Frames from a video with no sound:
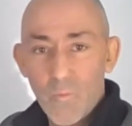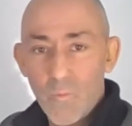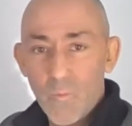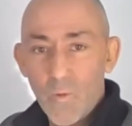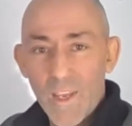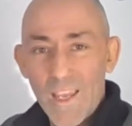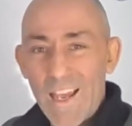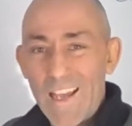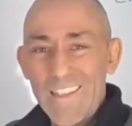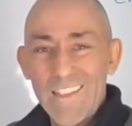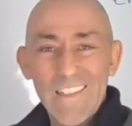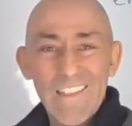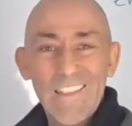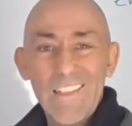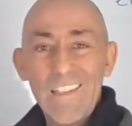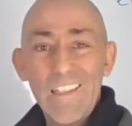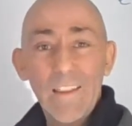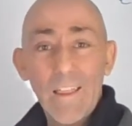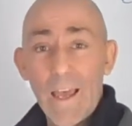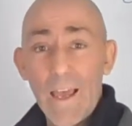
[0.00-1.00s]
we can't
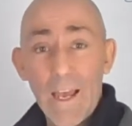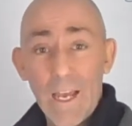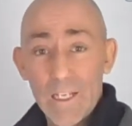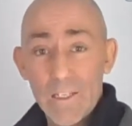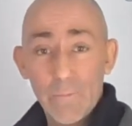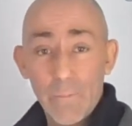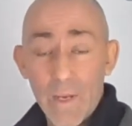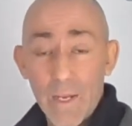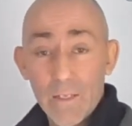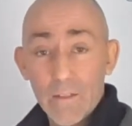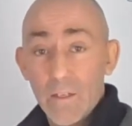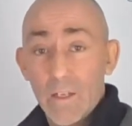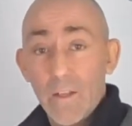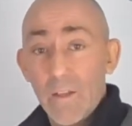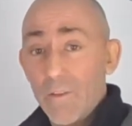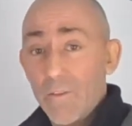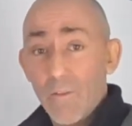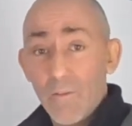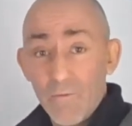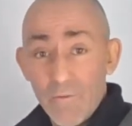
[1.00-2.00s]
see that aspect.
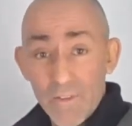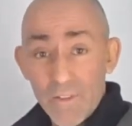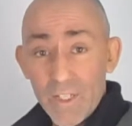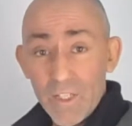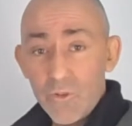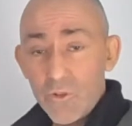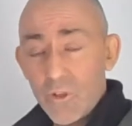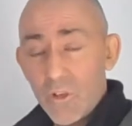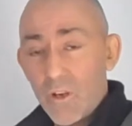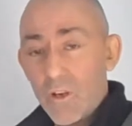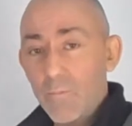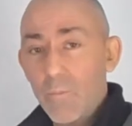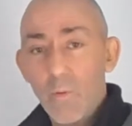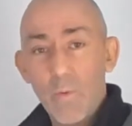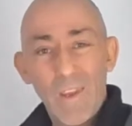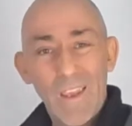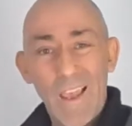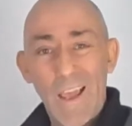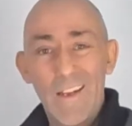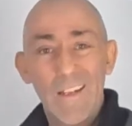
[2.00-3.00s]
The teacher, but
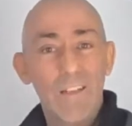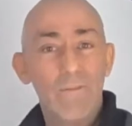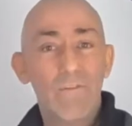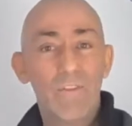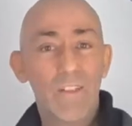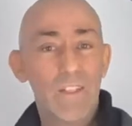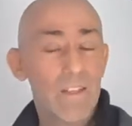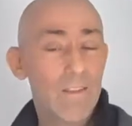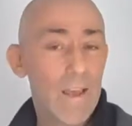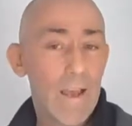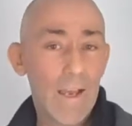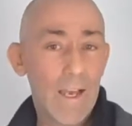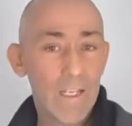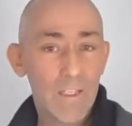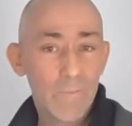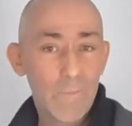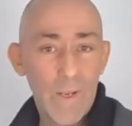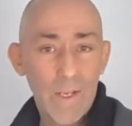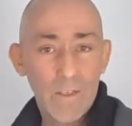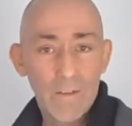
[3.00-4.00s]
we can't even see that
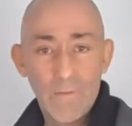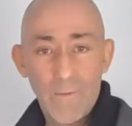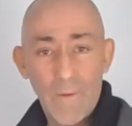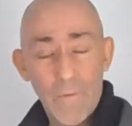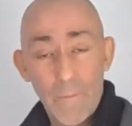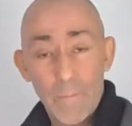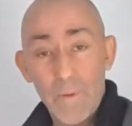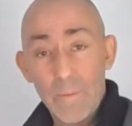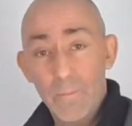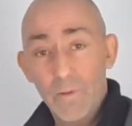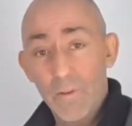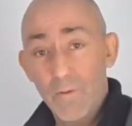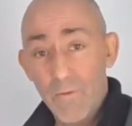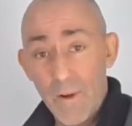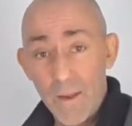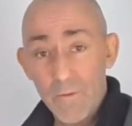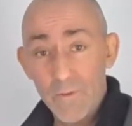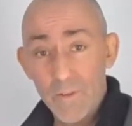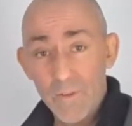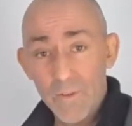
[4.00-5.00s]
aspect of other people
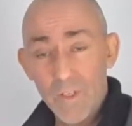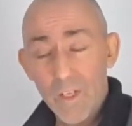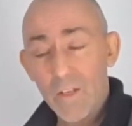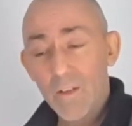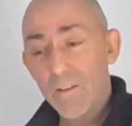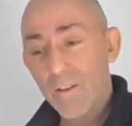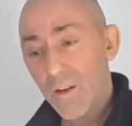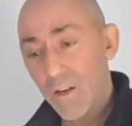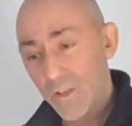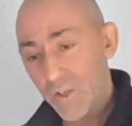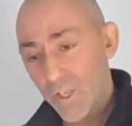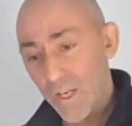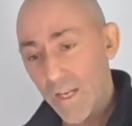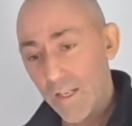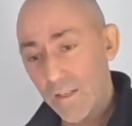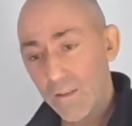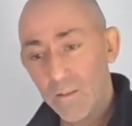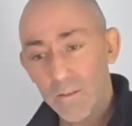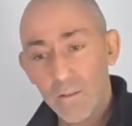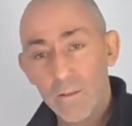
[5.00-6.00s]
around us that are
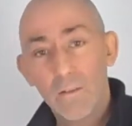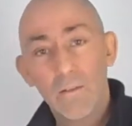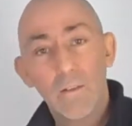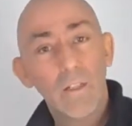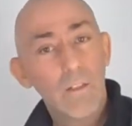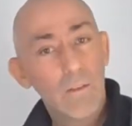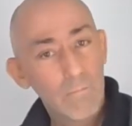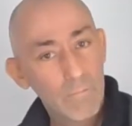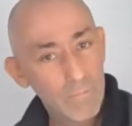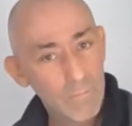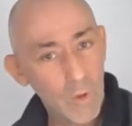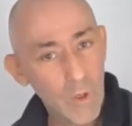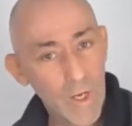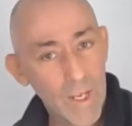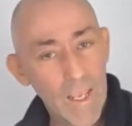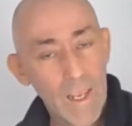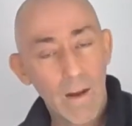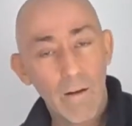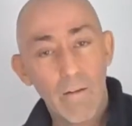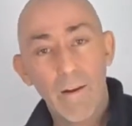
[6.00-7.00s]
gentle, more
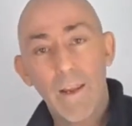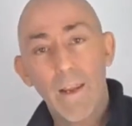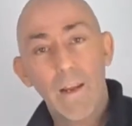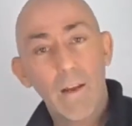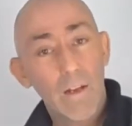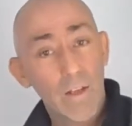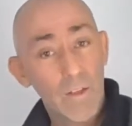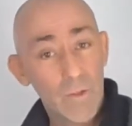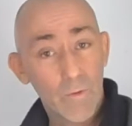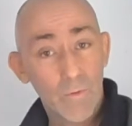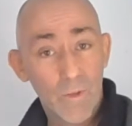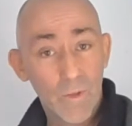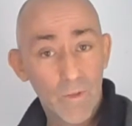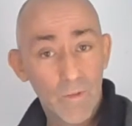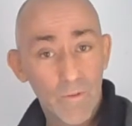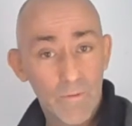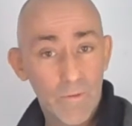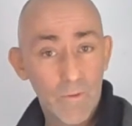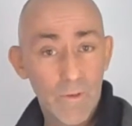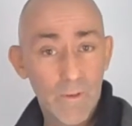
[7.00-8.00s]
caring, and so on and
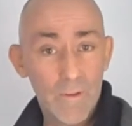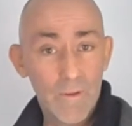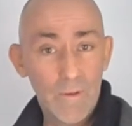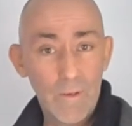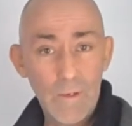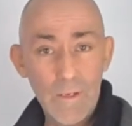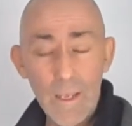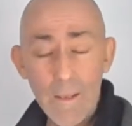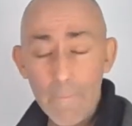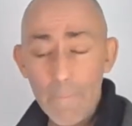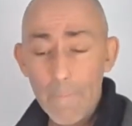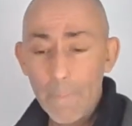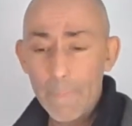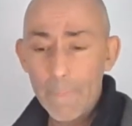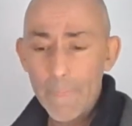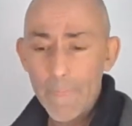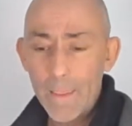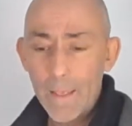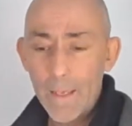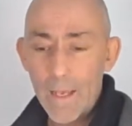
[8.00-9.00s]
so forth. Okay?
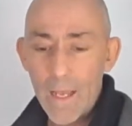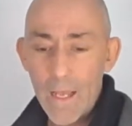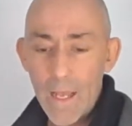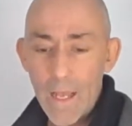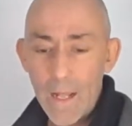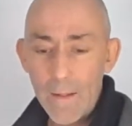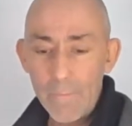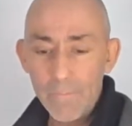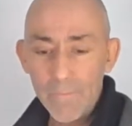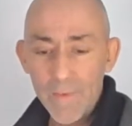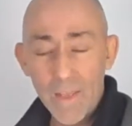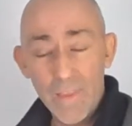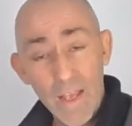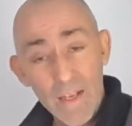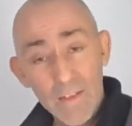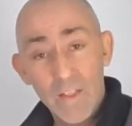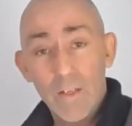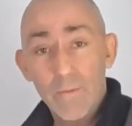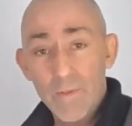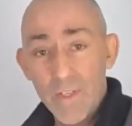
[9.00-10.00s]
And
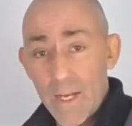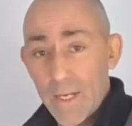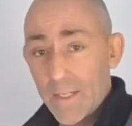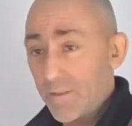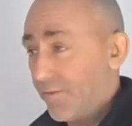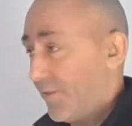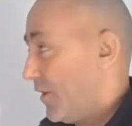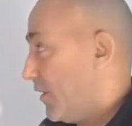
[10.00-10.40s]
that's the objective